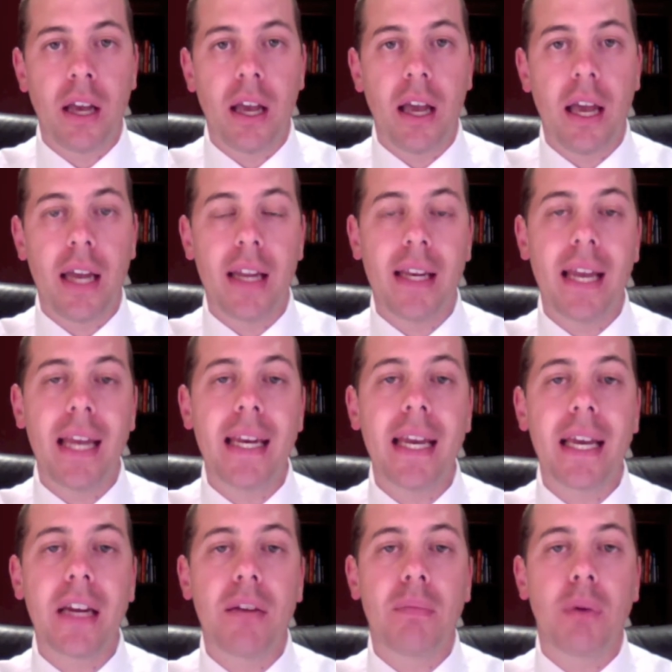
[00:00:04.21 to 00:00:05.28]
And a net
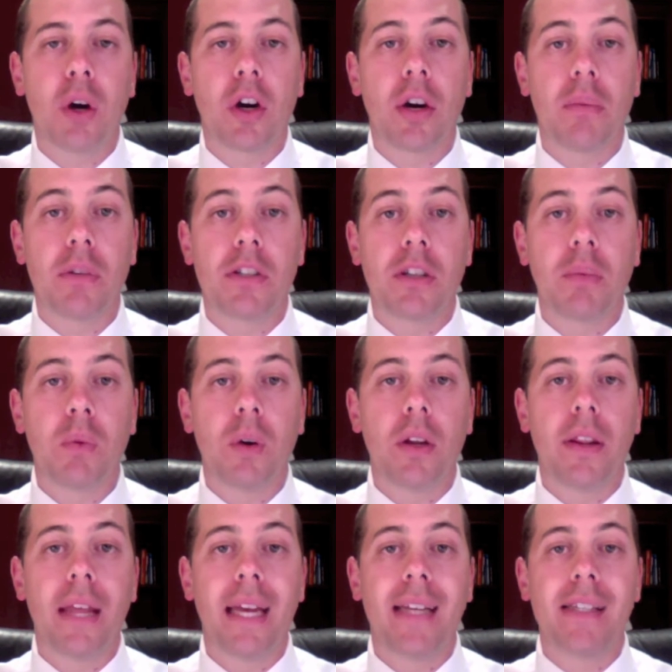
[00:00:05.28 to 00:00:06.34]
negative programmer is someone
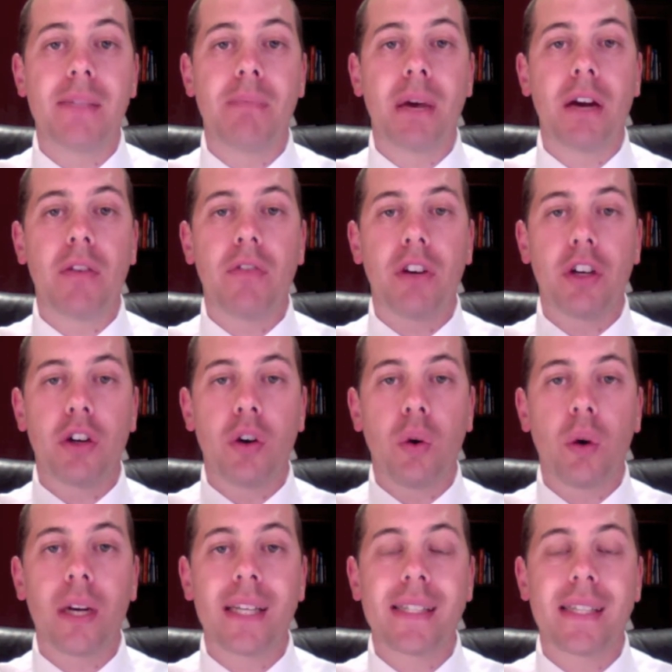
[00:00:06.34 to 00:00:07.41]
that is better for your
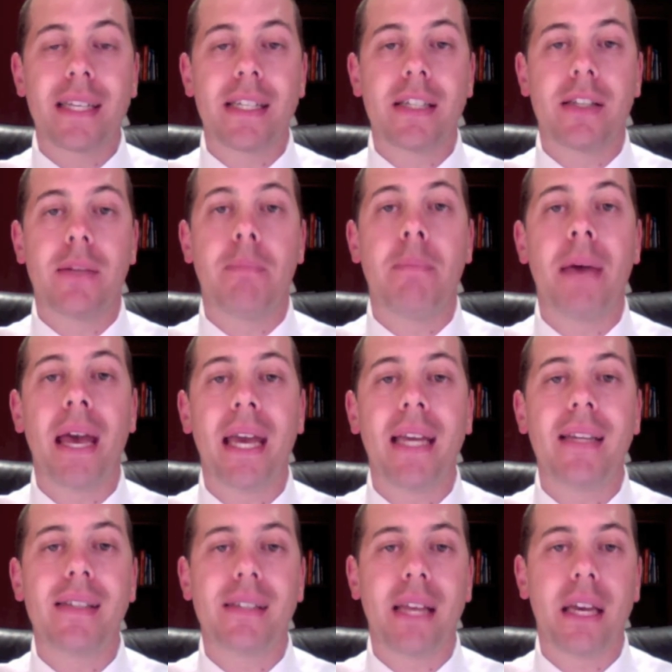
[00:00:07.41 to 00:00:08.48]
organization to pay to
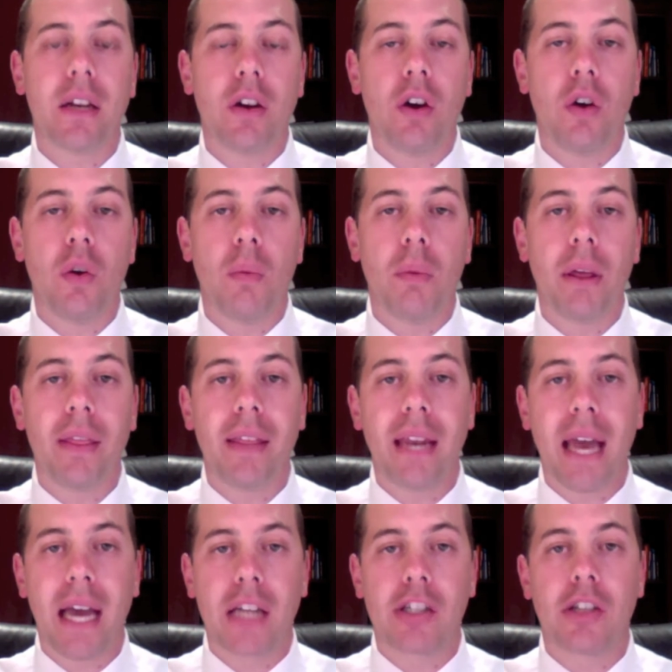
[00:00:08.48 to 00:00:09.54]
stay at home than
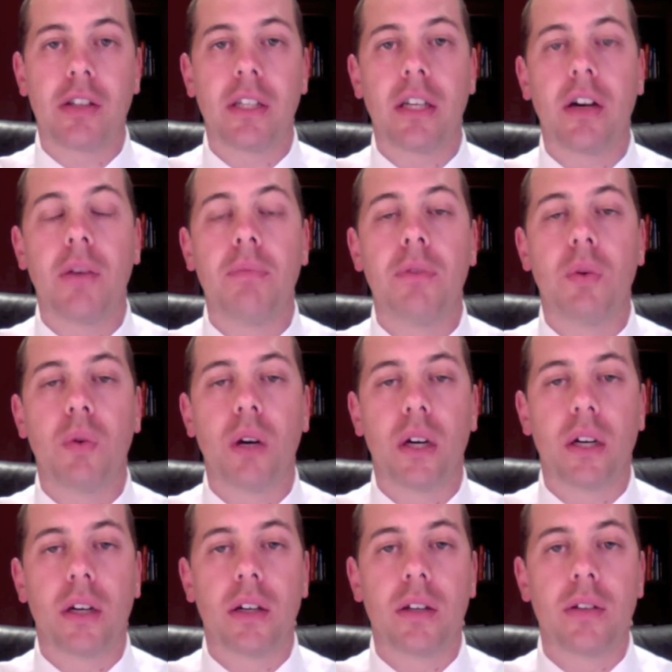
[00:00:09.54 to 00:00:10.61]
actually come to work.